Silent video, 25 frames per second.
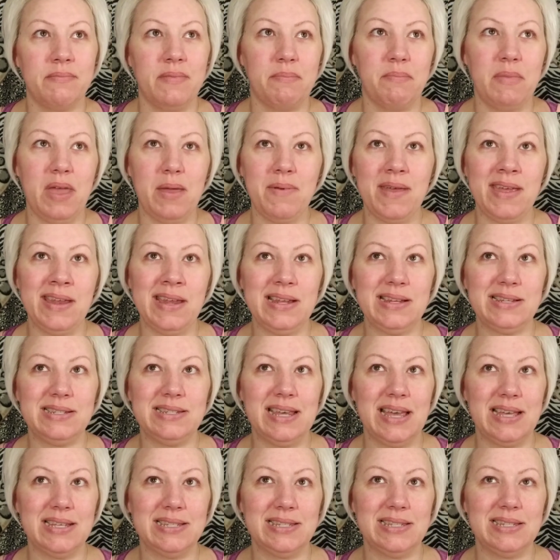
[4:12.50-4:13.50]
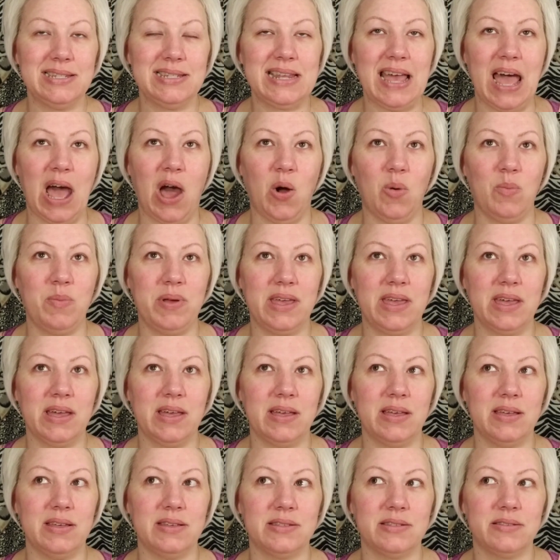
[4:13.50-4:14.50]
maybe I need to test this out
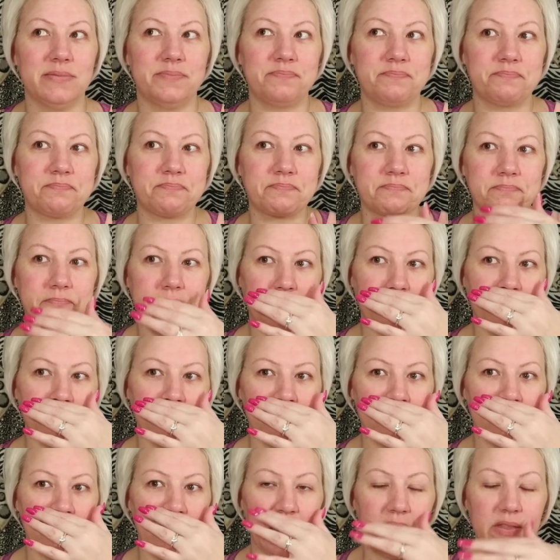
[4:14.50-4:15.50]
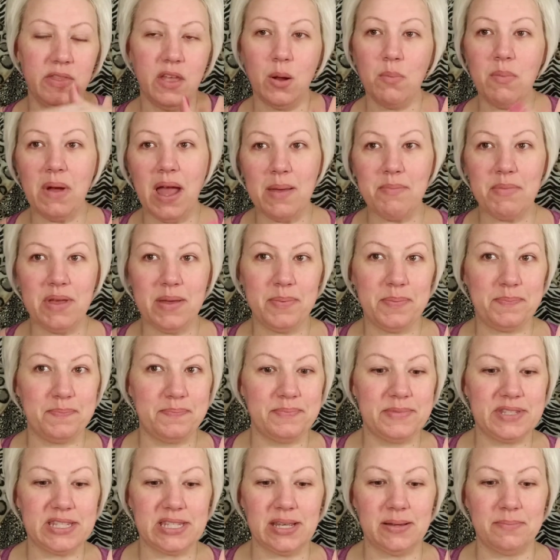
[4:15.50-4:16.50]
because there might be
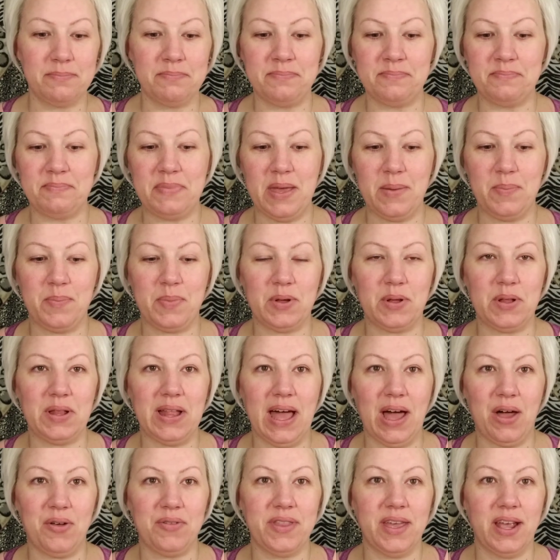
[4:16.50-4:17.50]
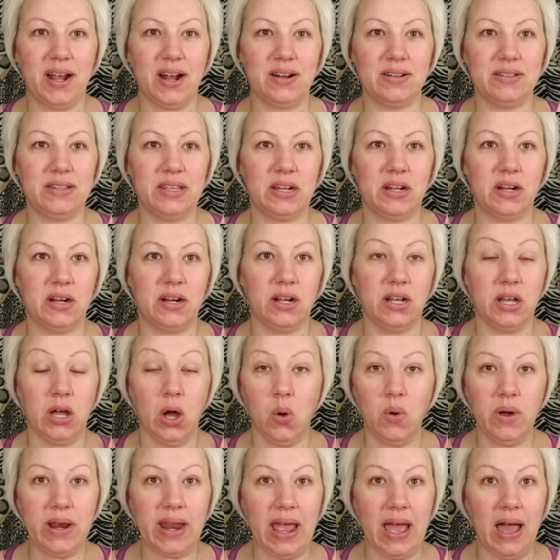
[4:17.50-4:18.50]
some people out there that are
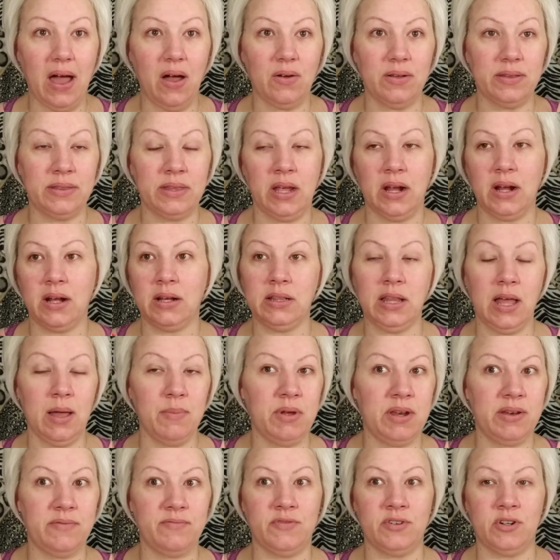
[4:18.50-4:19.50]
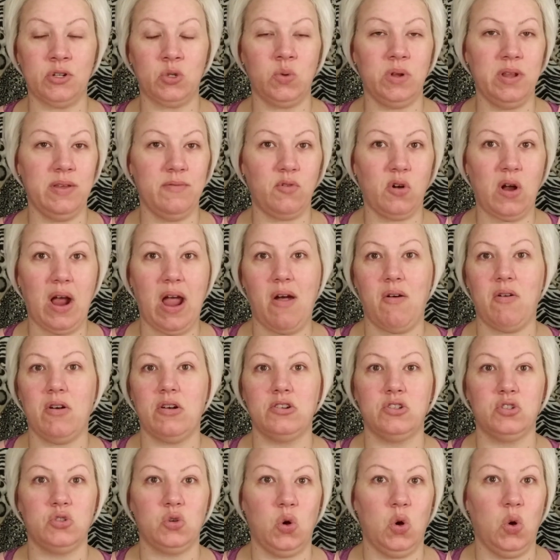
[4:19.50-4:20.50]
going out and they're clubbing for 24
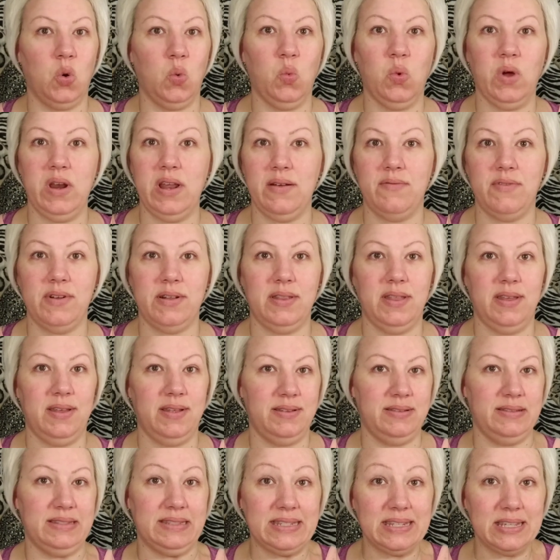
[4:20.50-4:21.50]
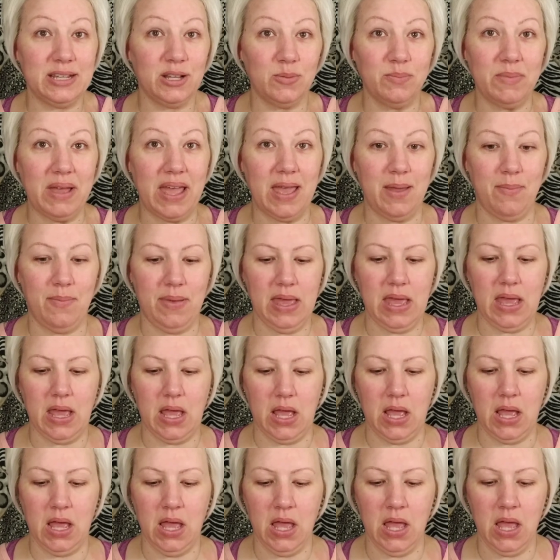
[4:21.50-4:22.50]
hours or whatever the deal may
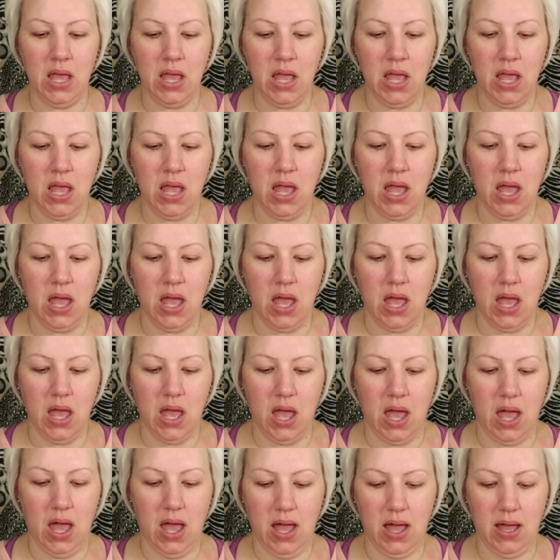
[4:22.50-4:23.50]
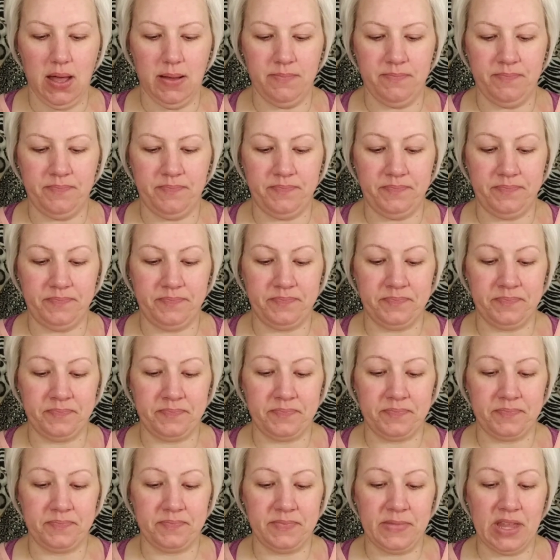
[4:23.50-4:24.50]
be.
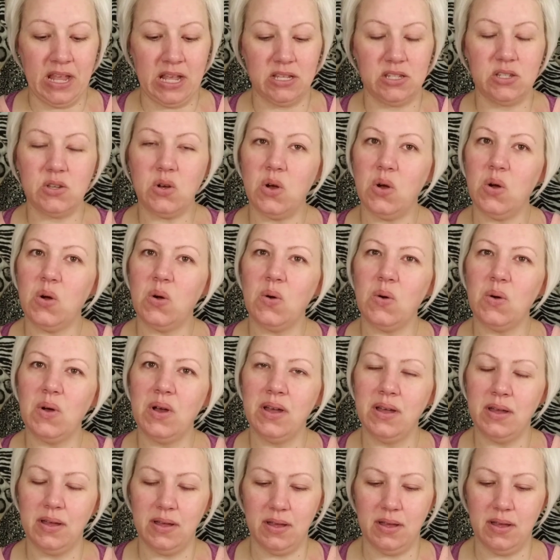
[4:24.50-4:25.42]
So